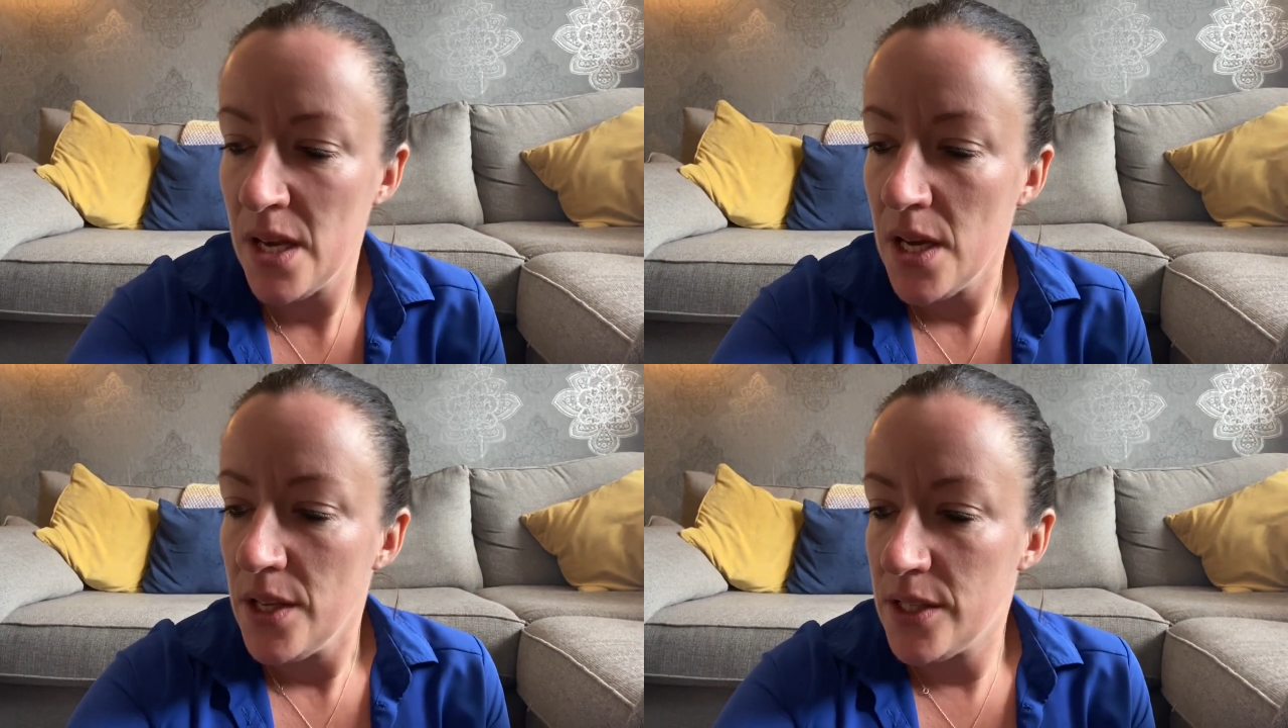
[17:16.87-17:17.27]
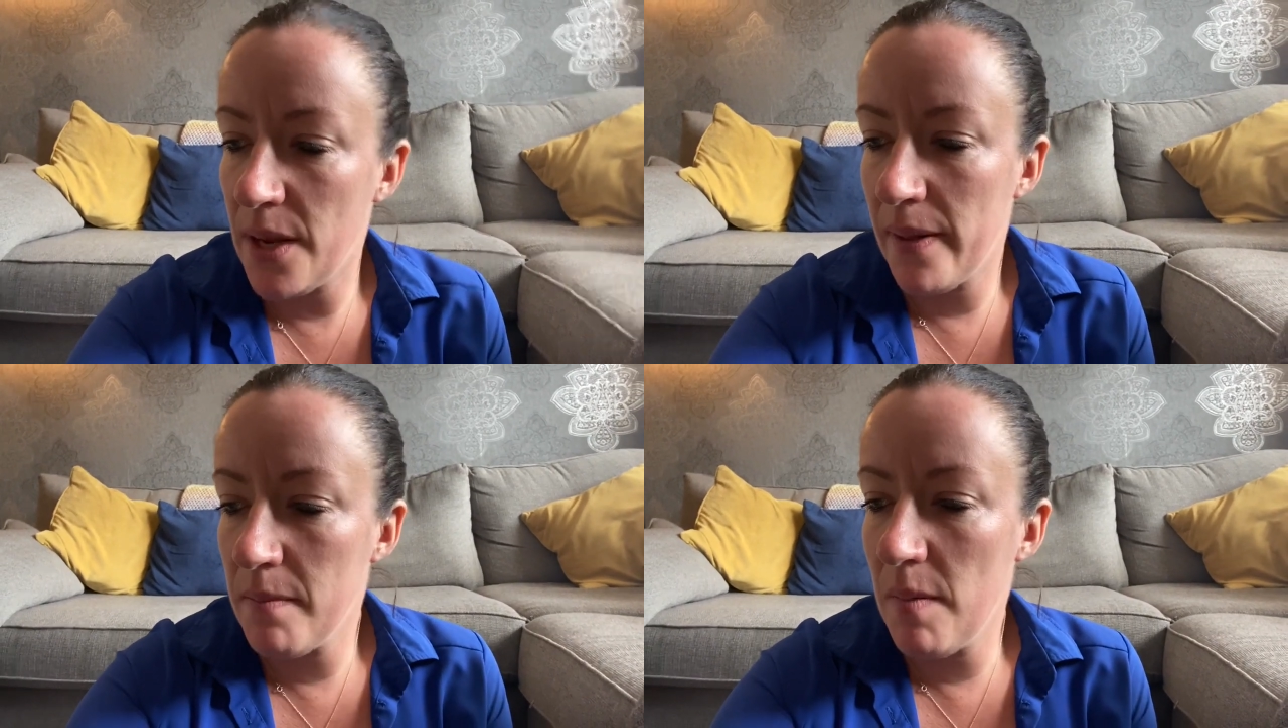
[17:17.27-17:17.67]
So
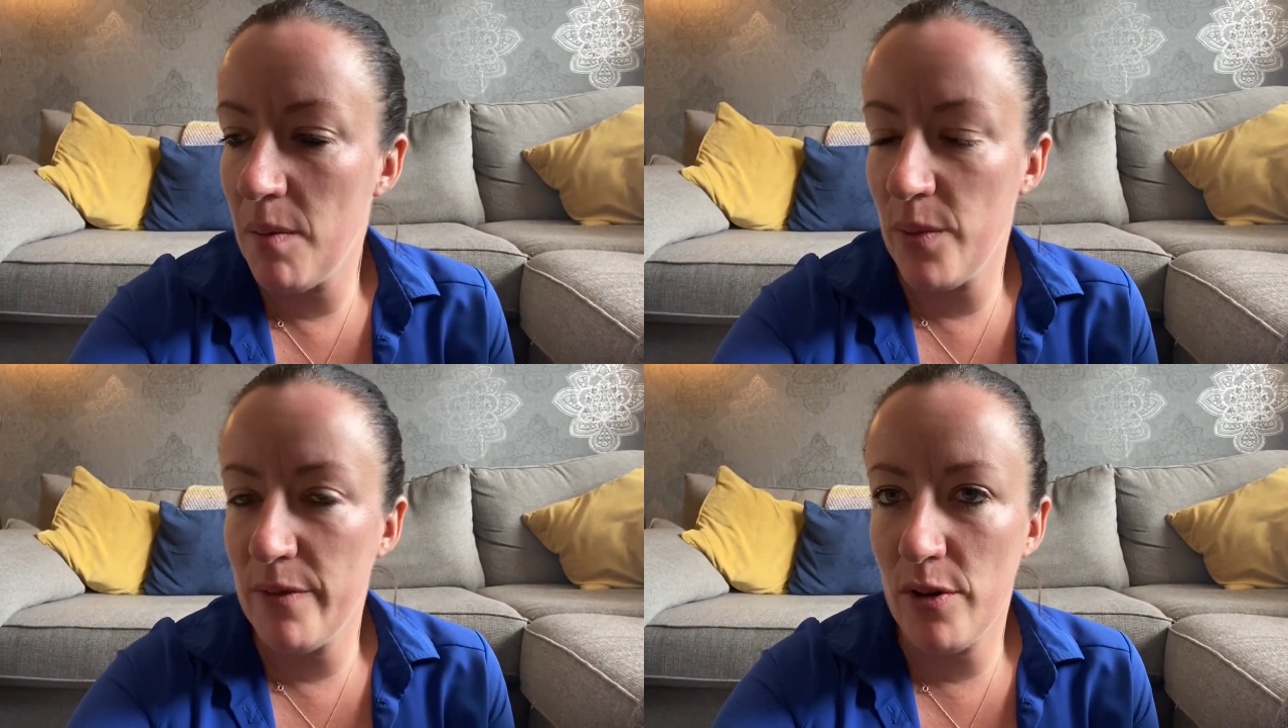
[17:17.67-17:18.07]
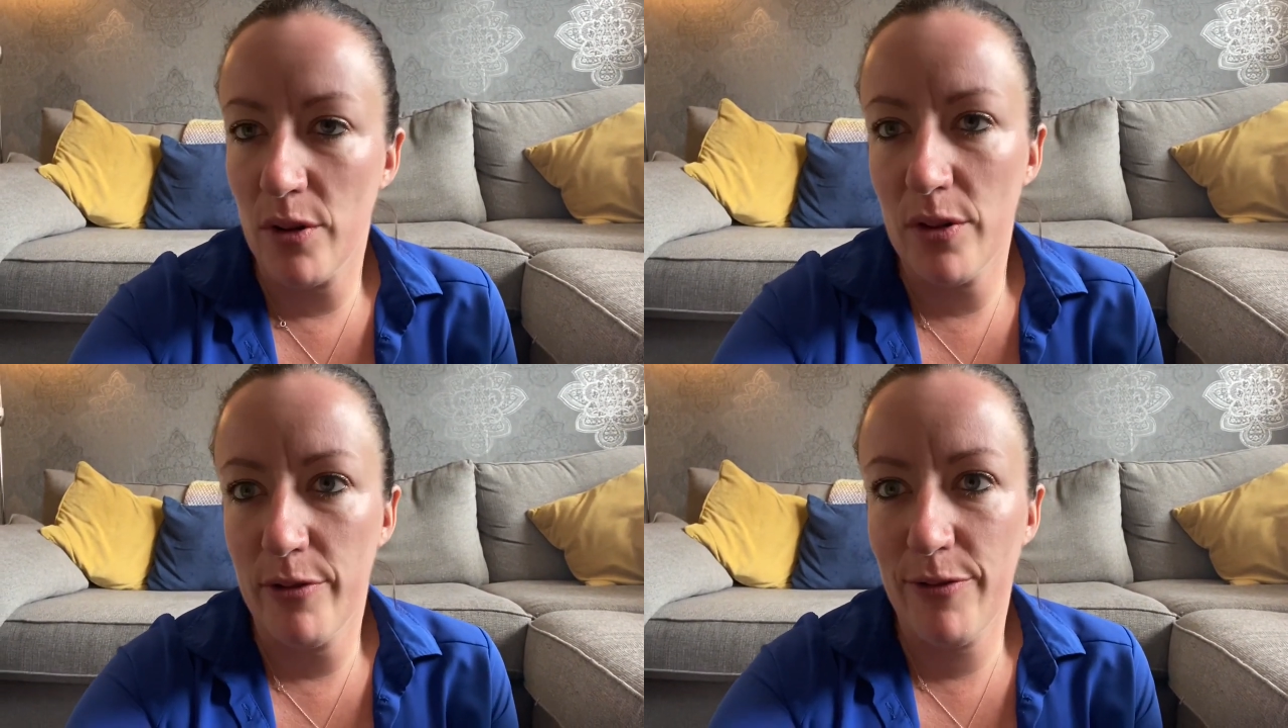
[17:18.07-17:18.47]
at the moment we've got
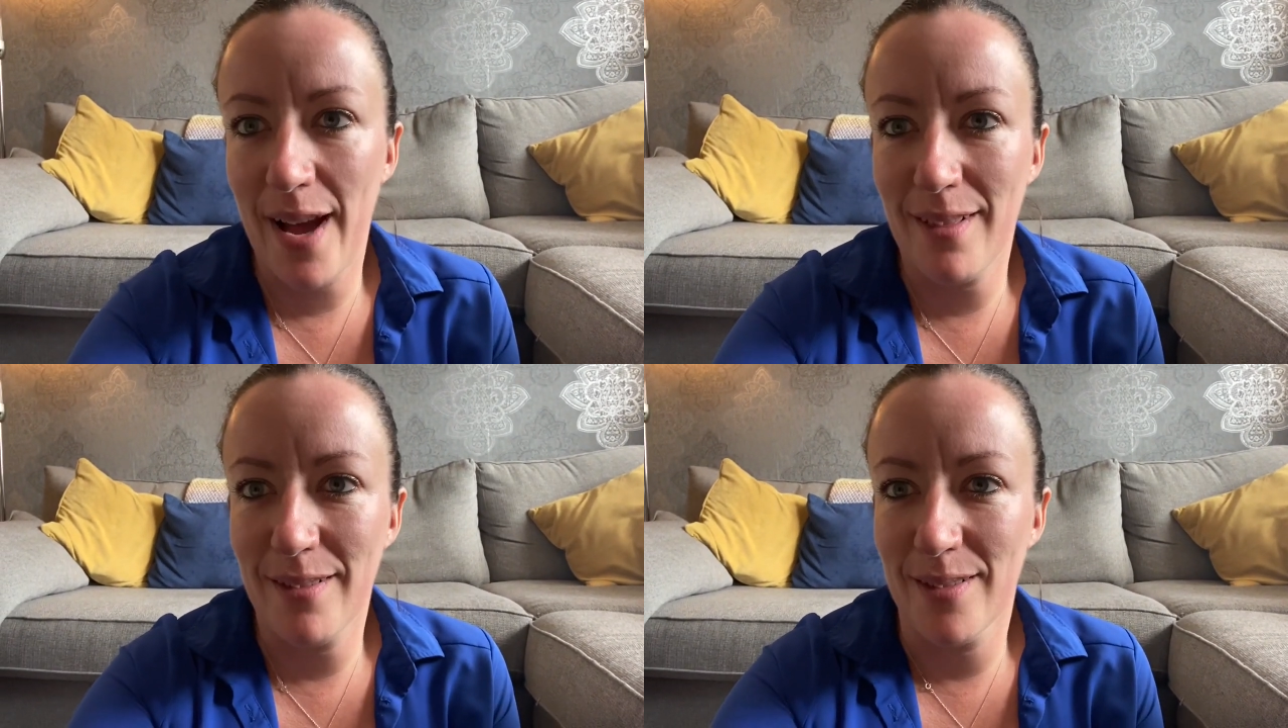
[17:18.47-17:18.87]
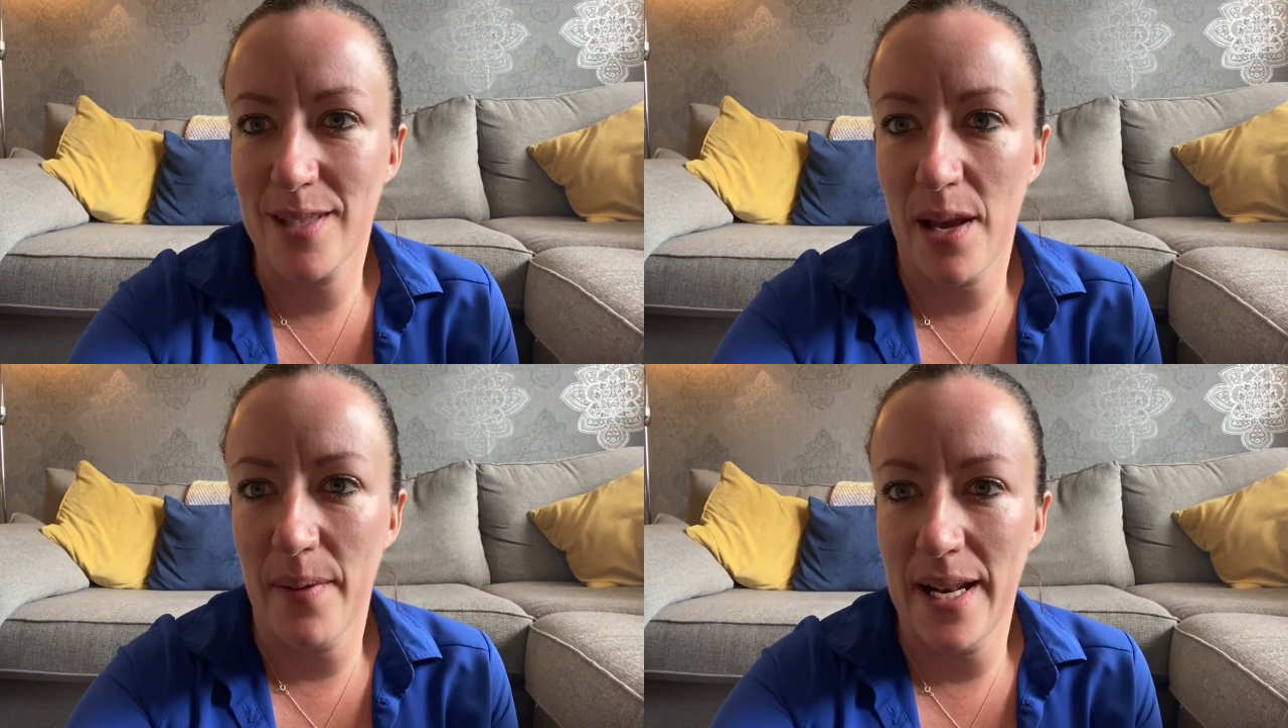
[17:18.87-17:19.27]
the fans
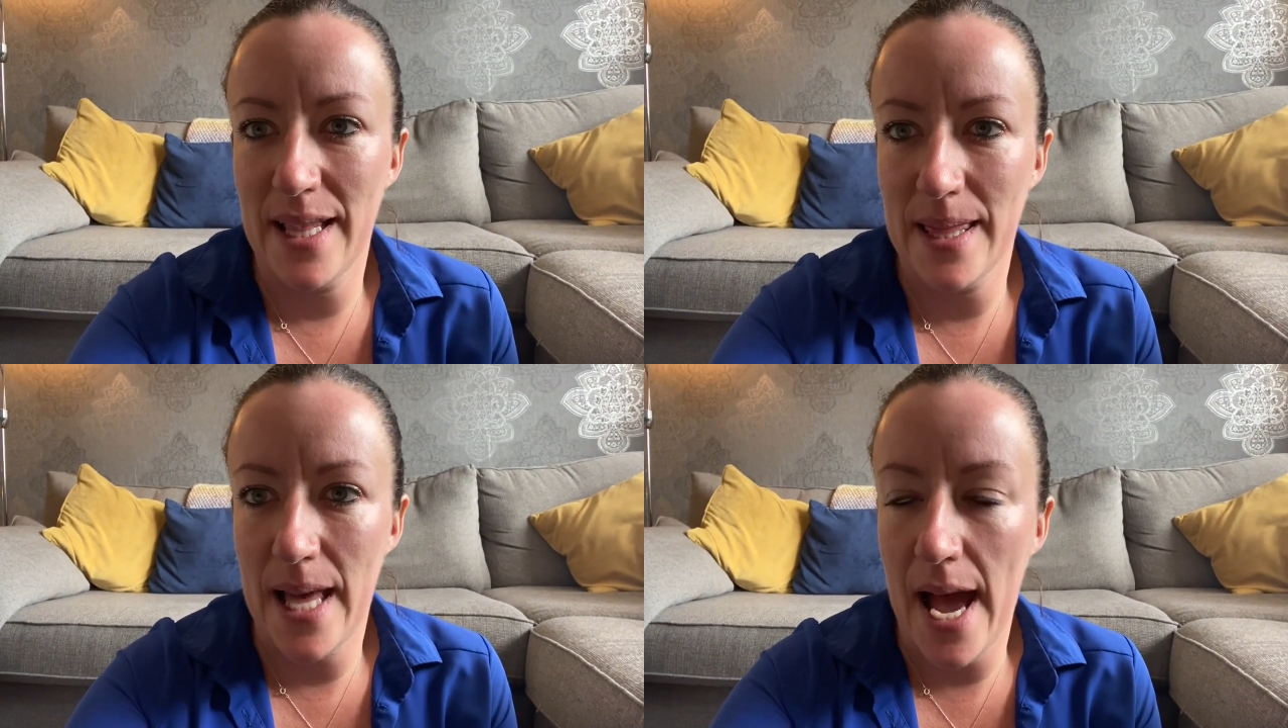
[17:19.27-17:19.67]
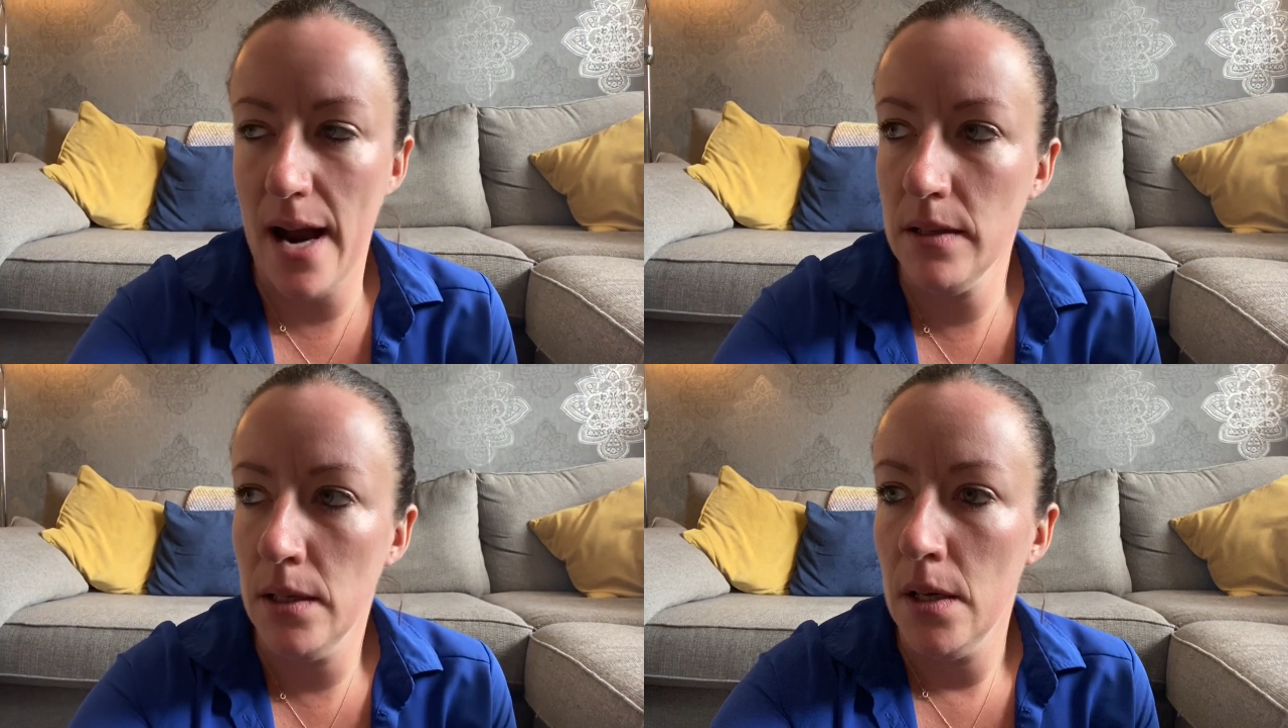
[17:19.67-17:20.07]
going in there.